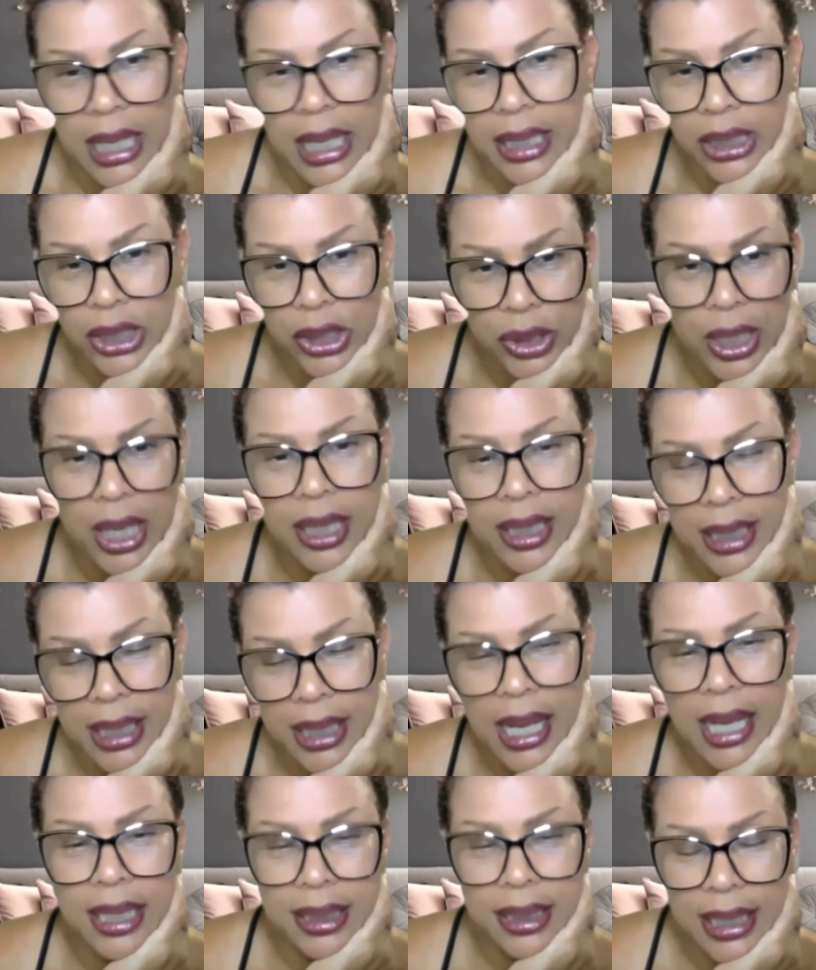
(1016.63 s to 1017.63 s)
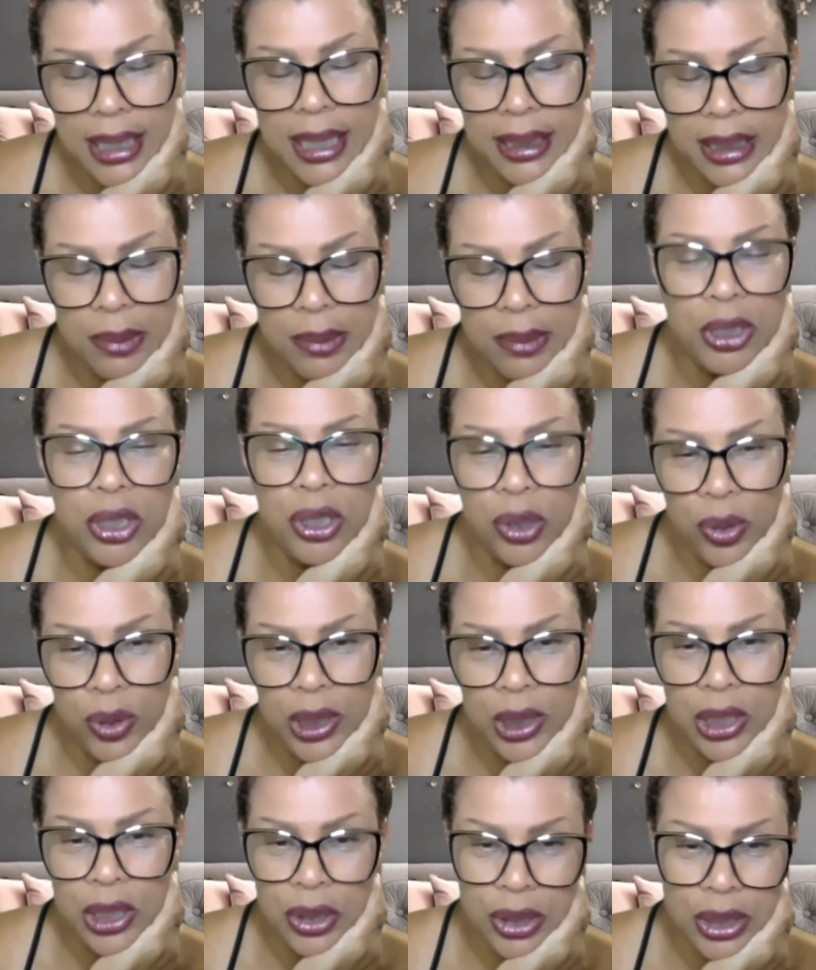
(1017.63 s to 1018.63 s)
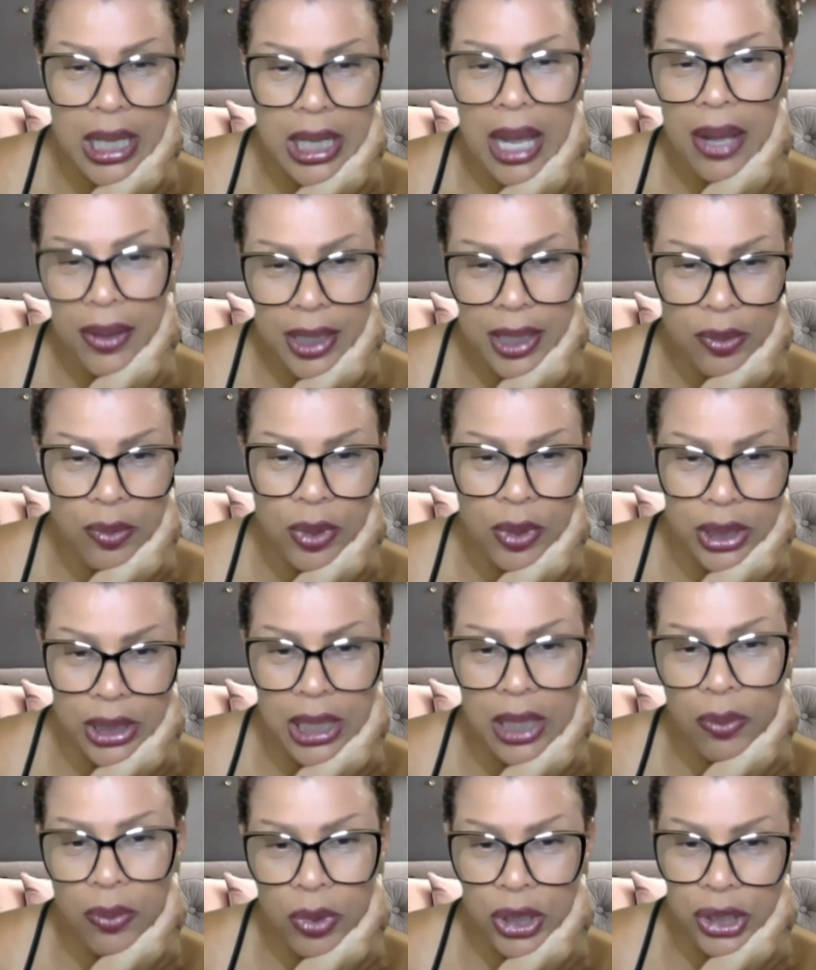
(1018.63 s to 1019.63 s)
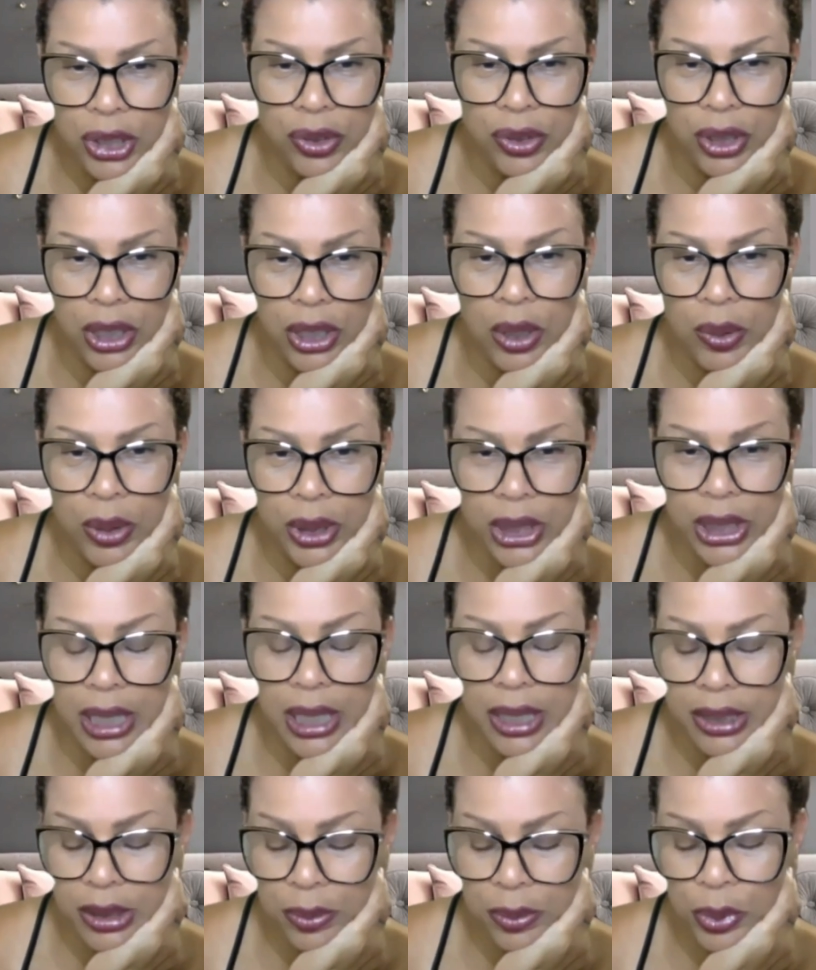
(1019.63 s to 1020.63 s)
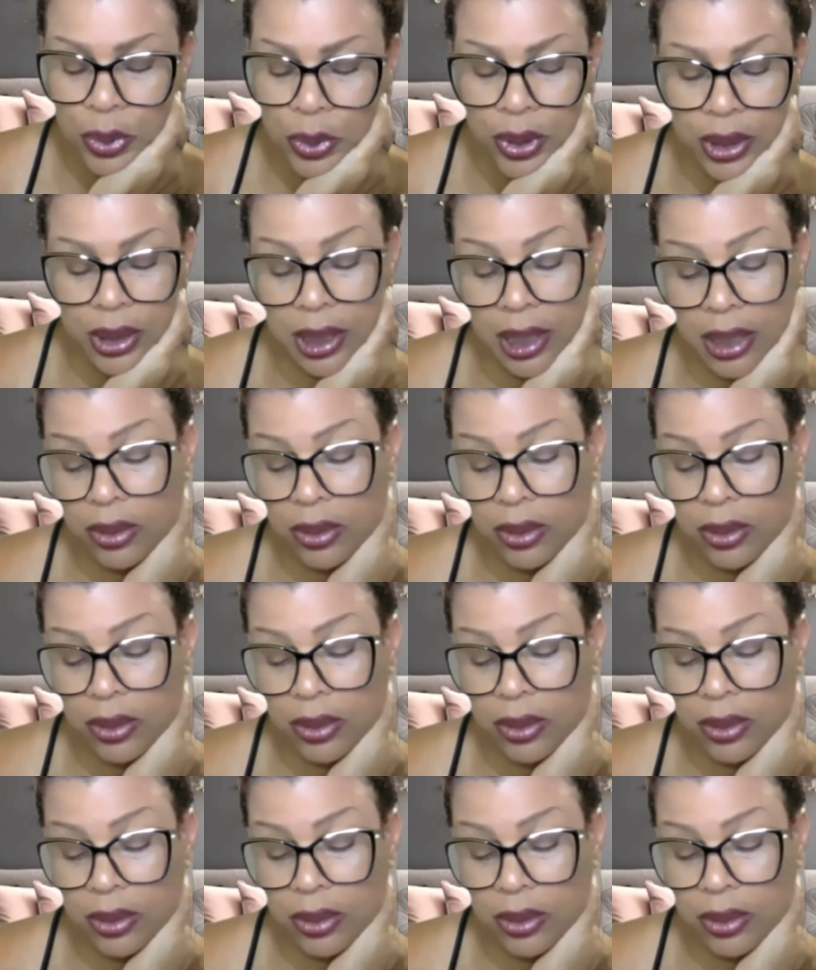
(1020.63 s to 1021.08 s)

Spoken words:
He hasn't tried to contact them in 2 years. Now he wants you to lower child support.